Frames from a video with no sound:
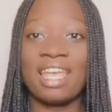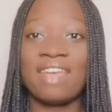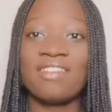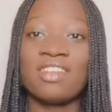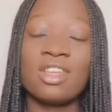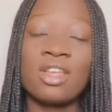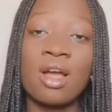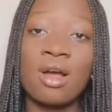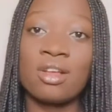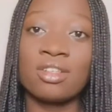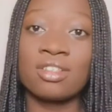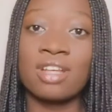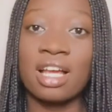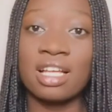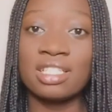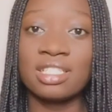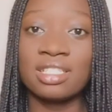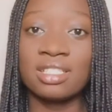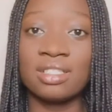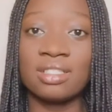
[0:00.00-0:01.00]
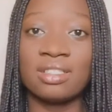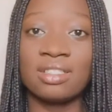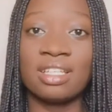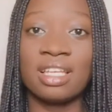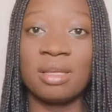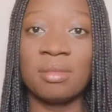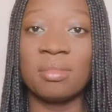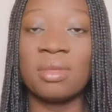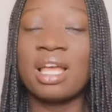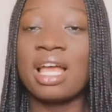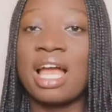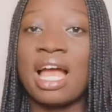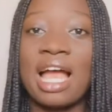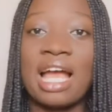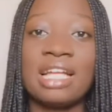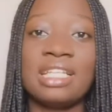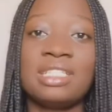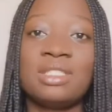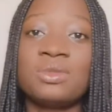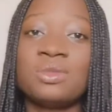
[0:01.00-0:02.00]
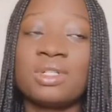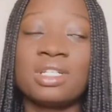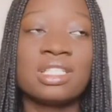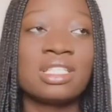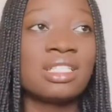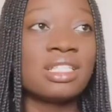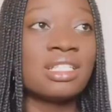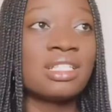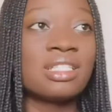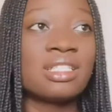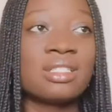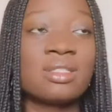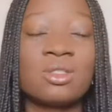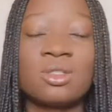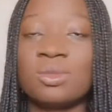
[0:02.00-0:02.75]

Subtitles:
Even though I was crashing on him, I didn't want it